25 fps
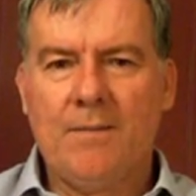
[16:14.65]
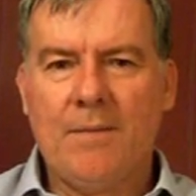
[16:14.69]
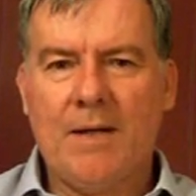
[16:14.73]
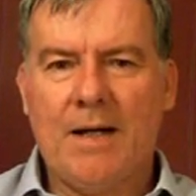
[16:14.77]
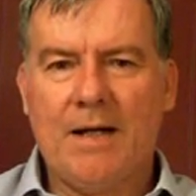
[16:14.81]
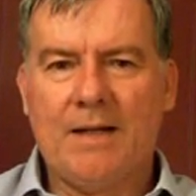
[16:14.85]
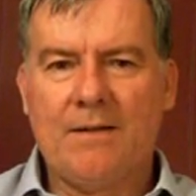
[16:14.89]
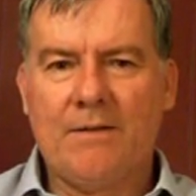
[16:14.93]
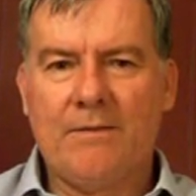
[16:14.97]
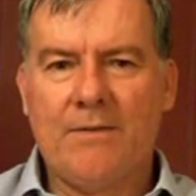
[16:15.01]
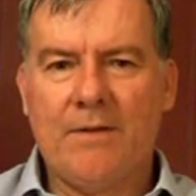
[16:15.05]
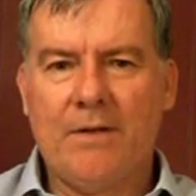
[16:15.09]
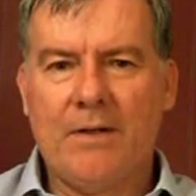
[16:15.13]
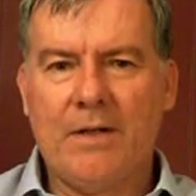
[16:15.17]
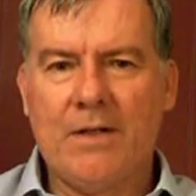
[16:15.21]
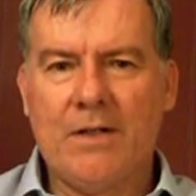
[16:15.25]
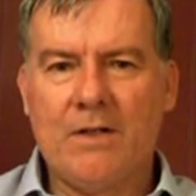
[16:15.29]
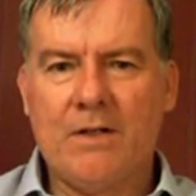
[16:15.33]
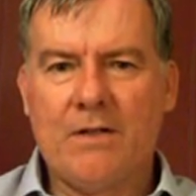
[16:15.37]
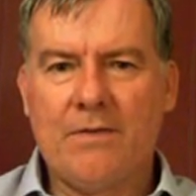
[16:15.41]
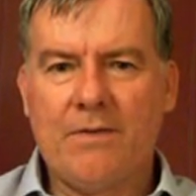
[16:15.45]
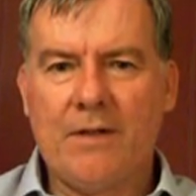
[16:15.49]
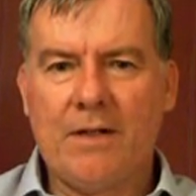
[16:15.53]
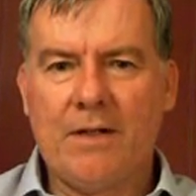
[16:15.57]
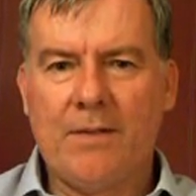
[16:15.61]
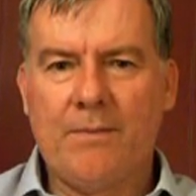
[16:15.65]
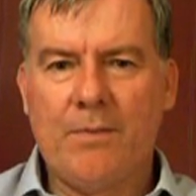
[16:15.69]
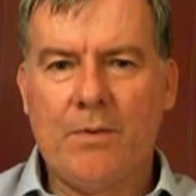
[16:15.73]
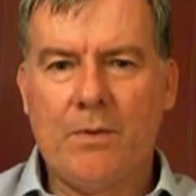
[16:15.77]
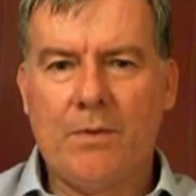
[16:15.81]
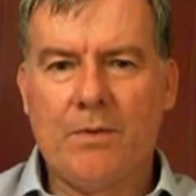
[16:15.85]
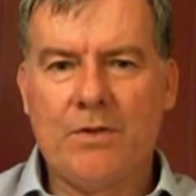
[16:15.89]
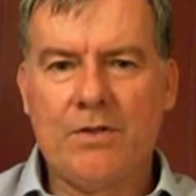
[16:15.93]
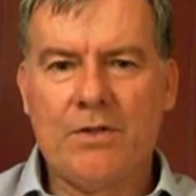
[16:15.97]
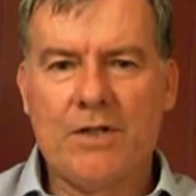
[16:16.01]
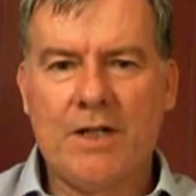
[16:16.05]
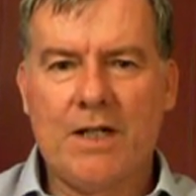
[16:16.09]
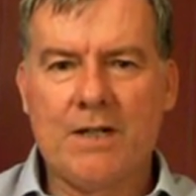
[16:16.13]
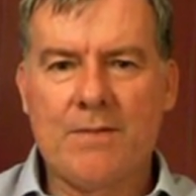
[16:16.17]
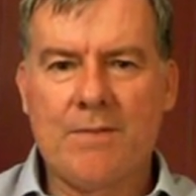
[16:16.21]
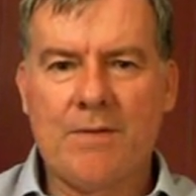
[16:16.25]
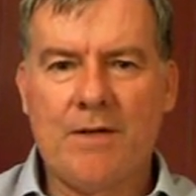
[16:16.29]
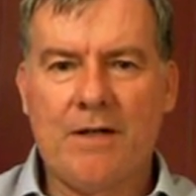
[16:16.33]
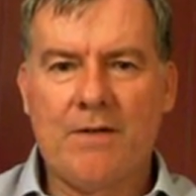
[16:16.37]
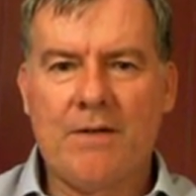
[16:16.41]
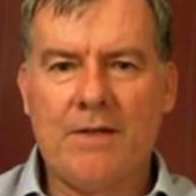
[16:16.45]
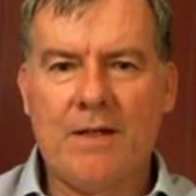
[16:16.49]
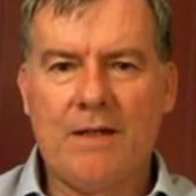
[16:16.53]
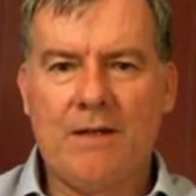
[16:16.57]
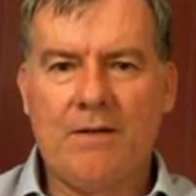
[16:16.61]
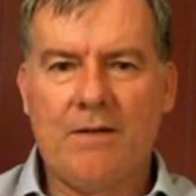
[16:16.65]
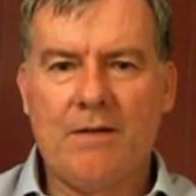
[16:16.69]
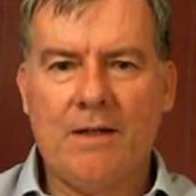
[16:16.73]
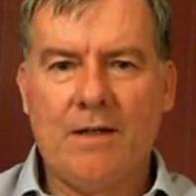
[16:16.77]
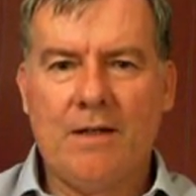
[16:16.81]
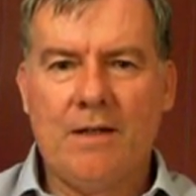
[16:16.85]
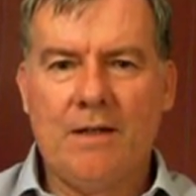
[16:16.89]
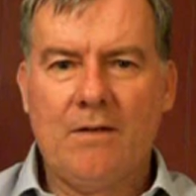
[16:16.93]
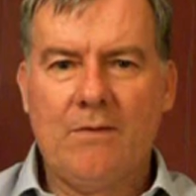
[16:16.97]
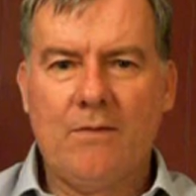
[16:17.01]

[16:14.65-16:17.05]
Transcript: but a very useful and important judgment, I think,